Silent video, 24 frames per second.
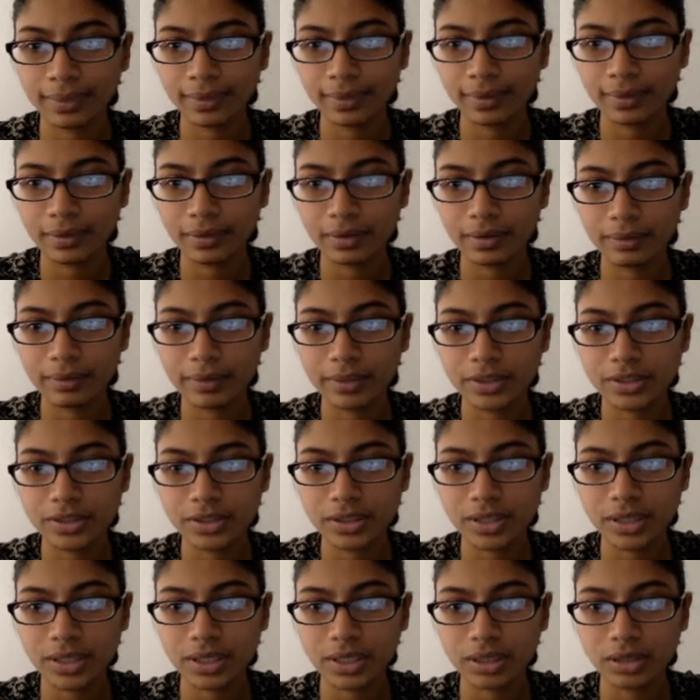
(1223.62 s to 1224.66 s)
I'm going to make sure
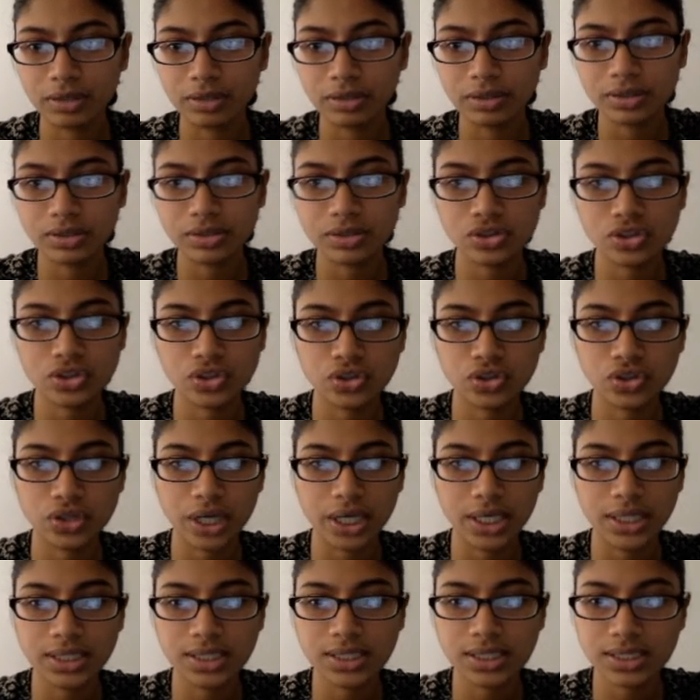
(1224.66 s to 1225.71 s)
that it looks
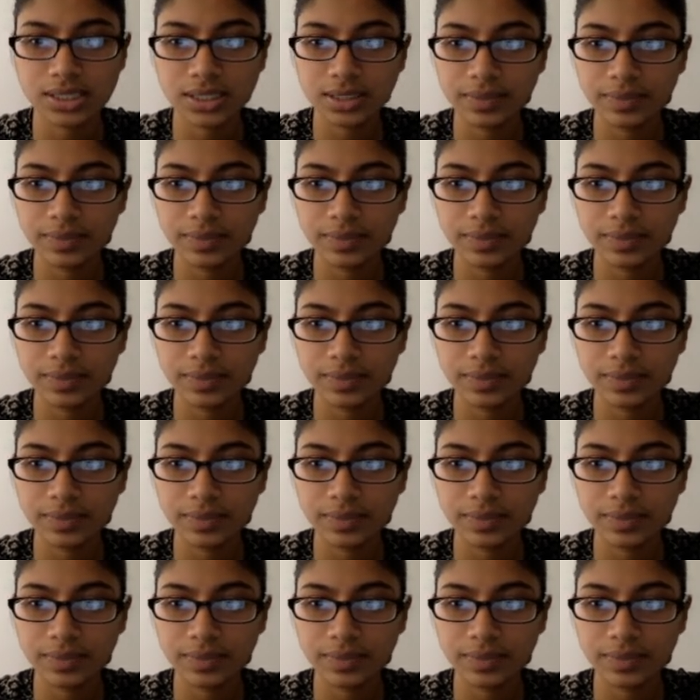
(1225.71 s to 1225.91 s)
straight.